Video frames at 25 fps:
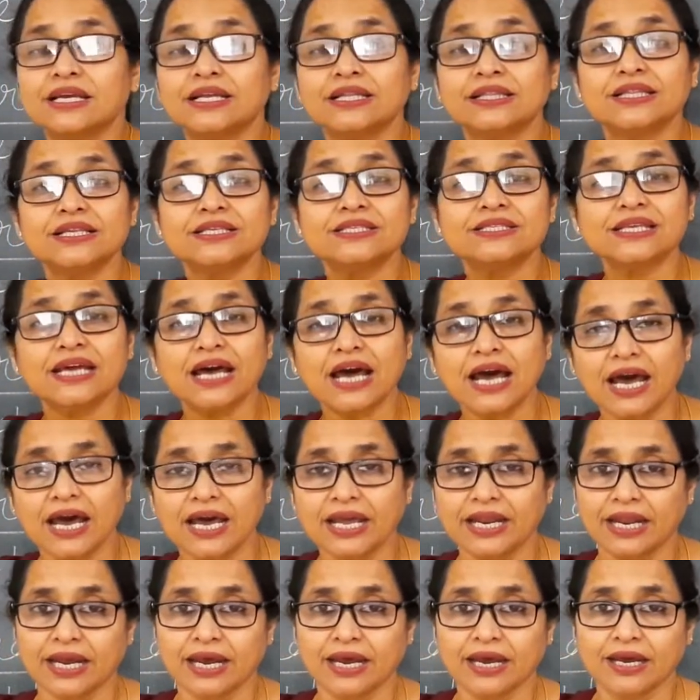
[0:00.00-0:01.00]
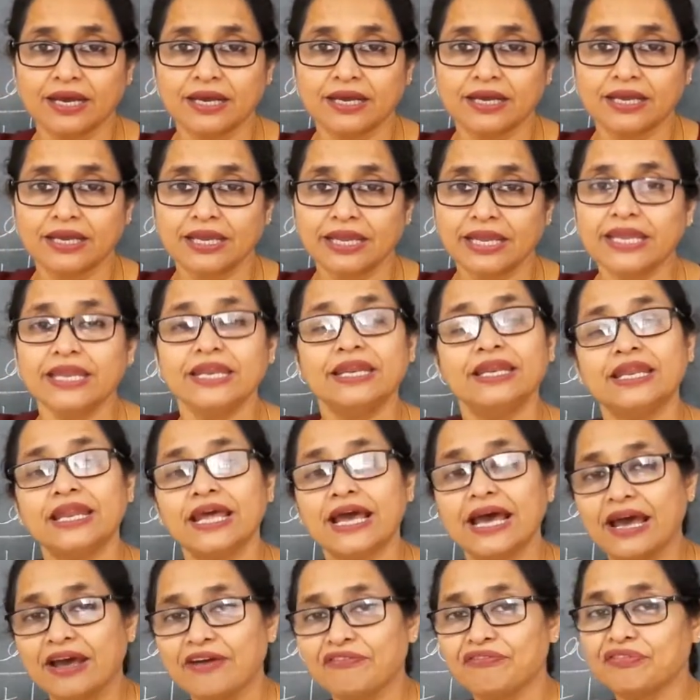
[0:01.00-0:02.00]
the Sahara in
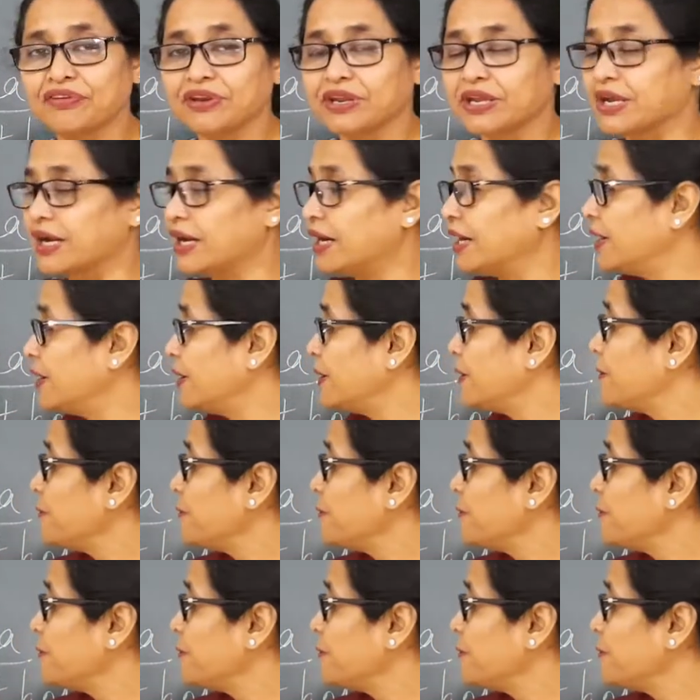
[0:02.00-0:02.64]
Africa